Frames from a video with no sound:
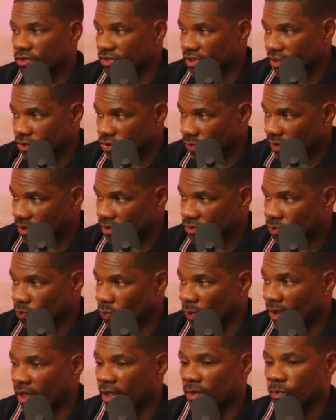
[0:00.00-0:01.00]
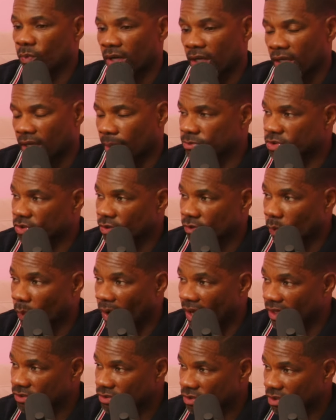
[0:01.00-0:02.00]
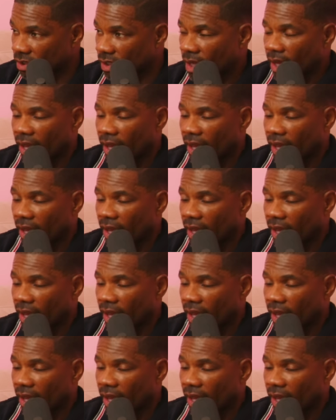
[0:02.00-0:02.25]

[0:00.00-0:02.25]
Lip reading: centuries when it comes to the West.